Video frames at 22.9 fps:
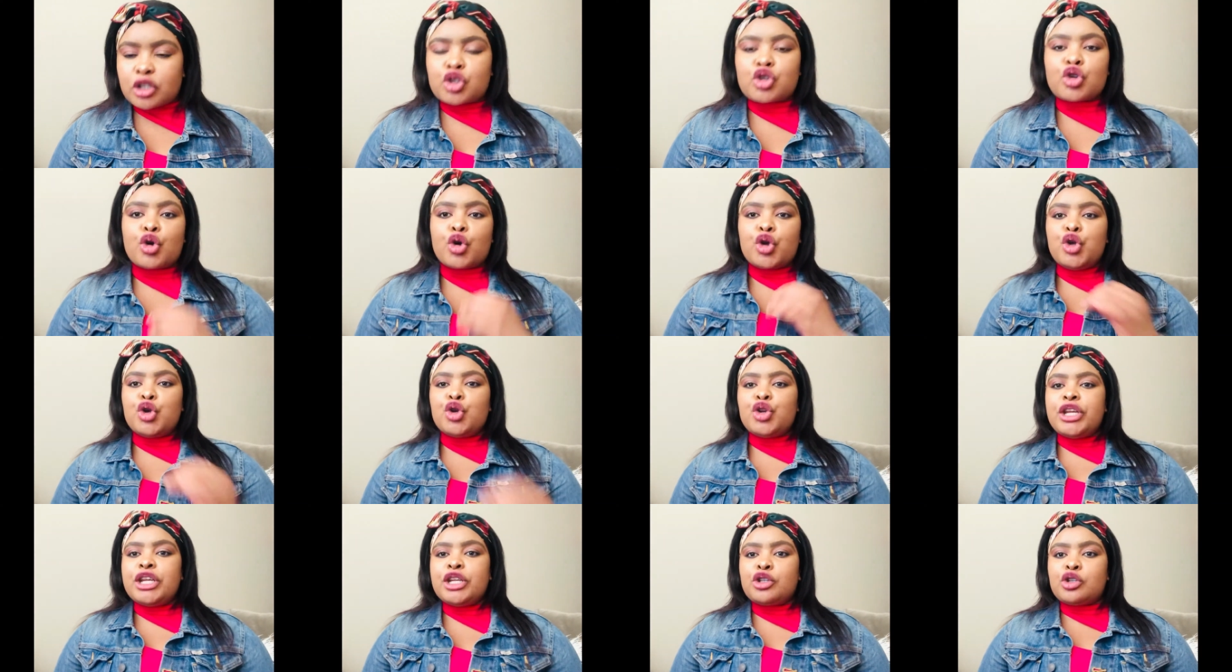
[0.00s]
So
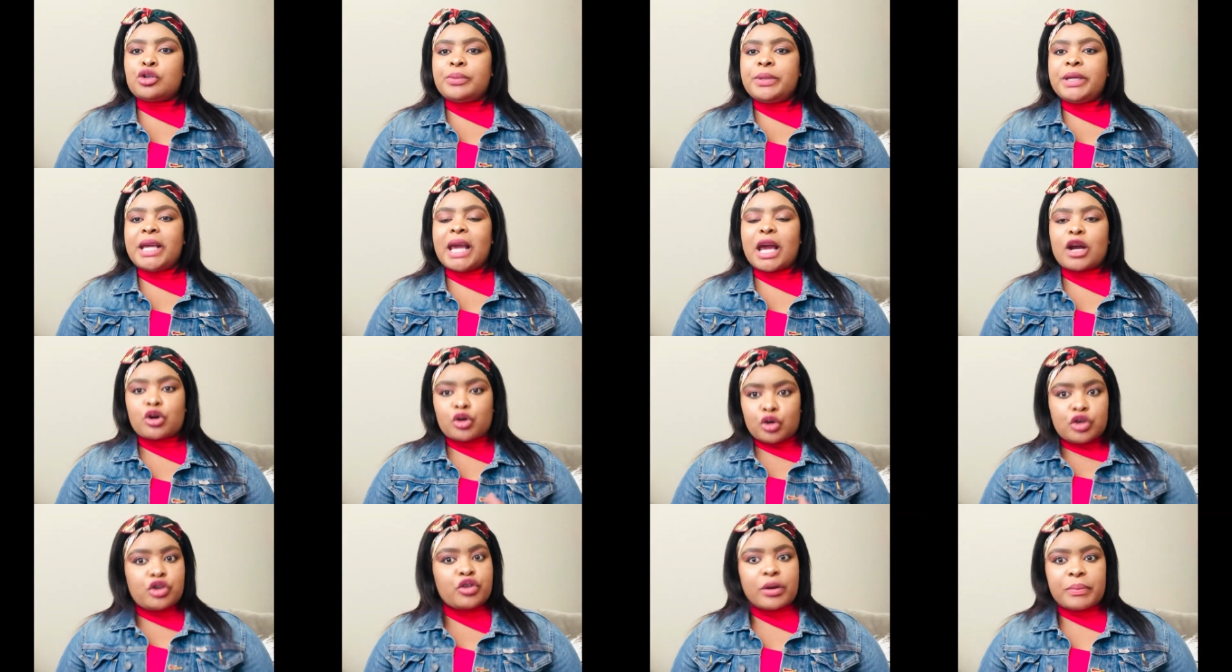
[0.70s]
you need to be a
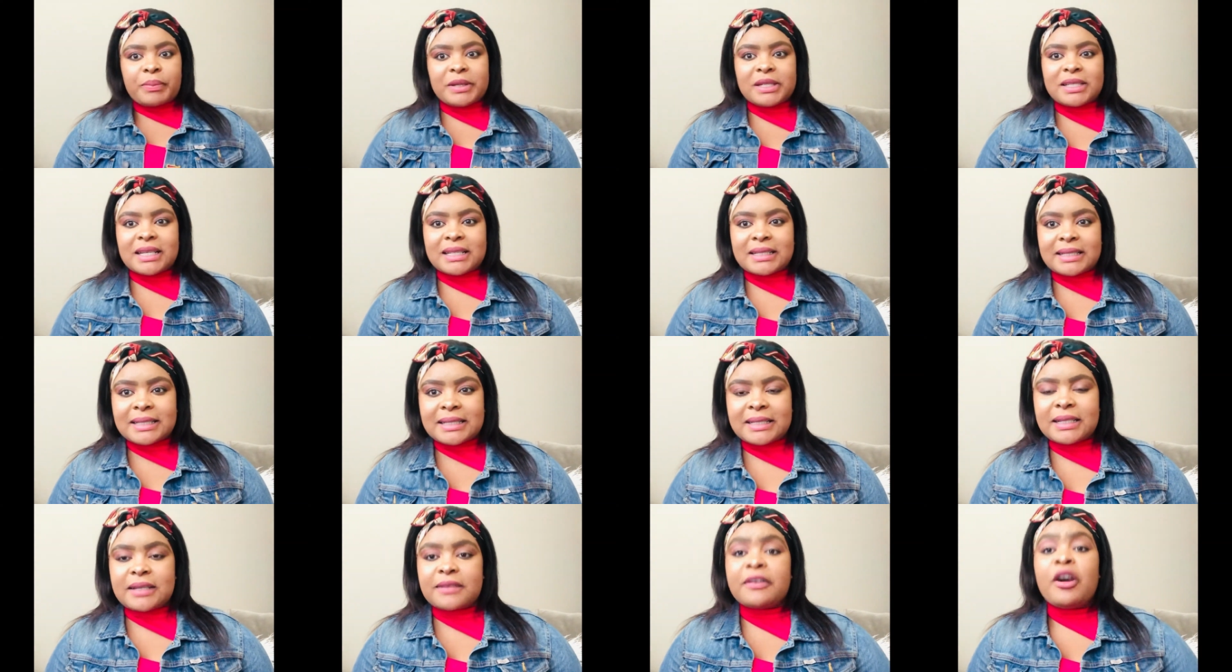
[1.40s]
good
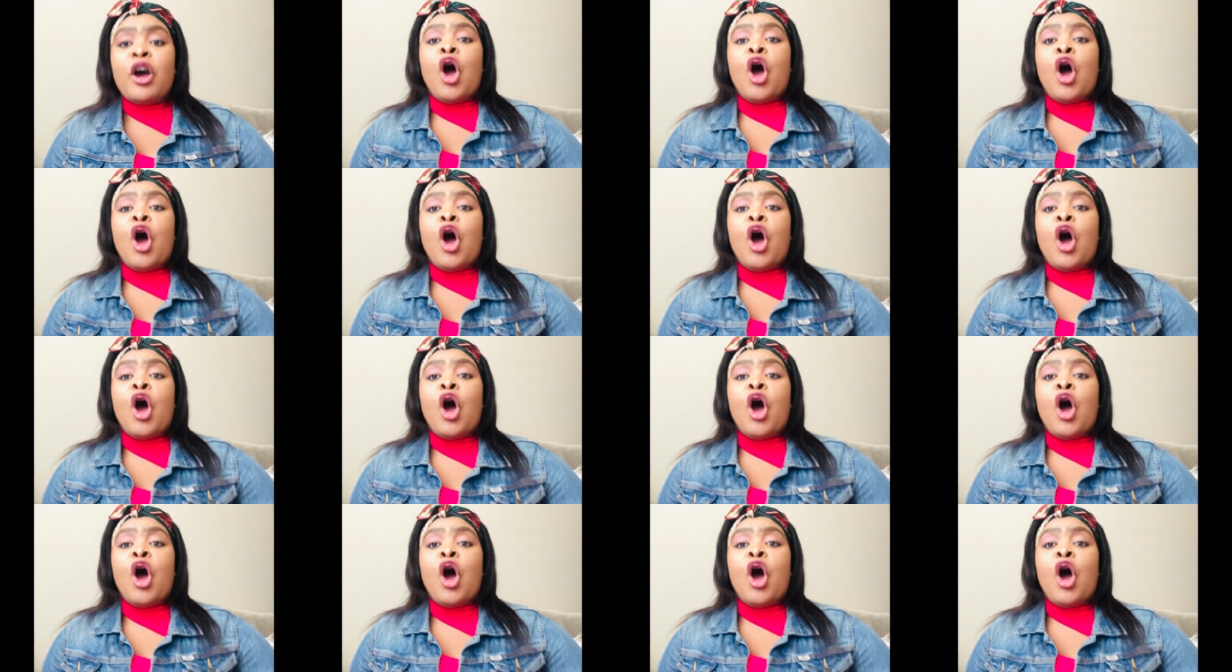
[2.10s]
representative